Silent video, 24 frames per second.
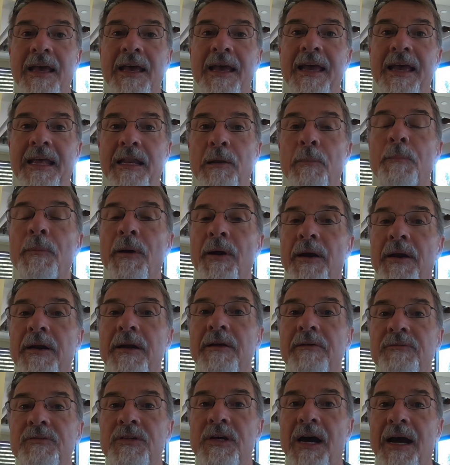in the period
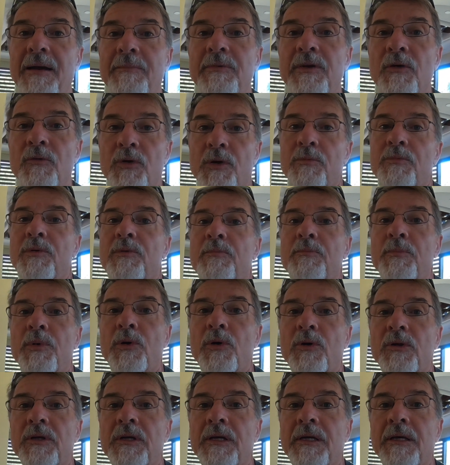of time that we've been
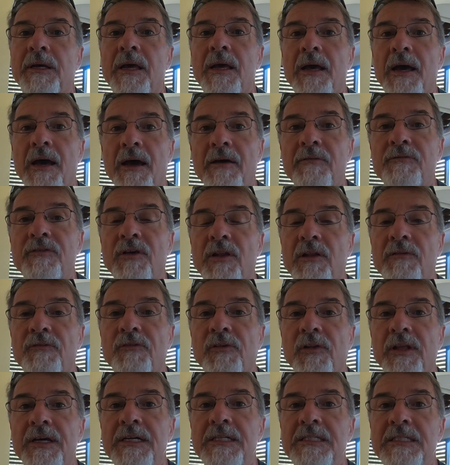building Villa
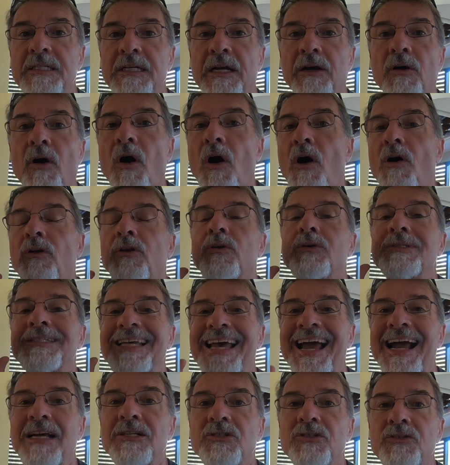Feliz here. All those
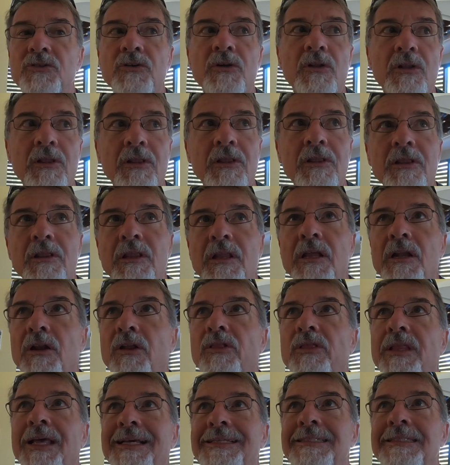extra little
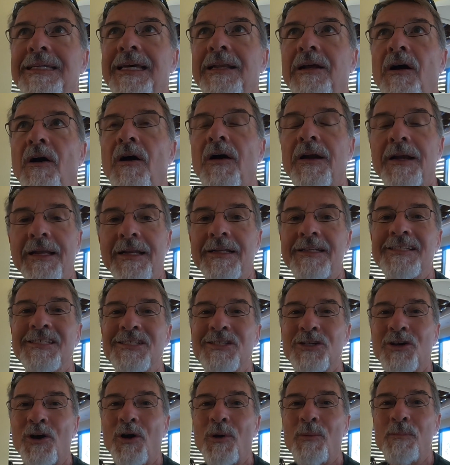things that aren't in the
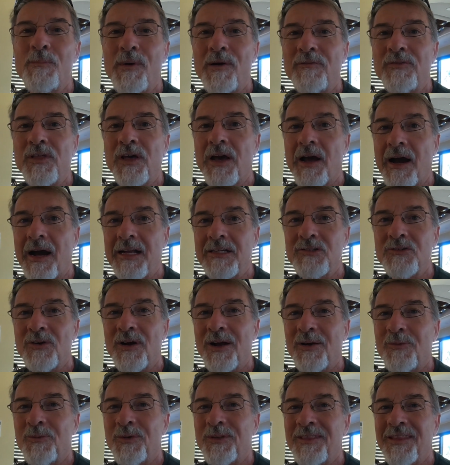scope of the
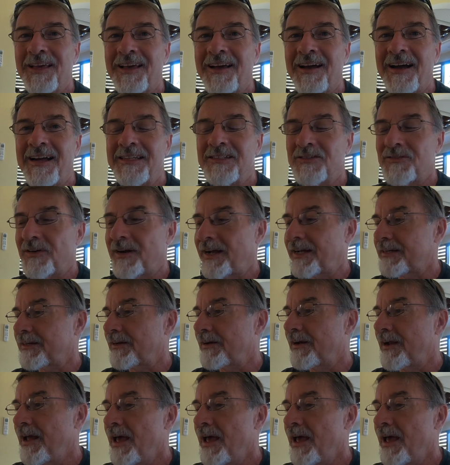contract with the contractor.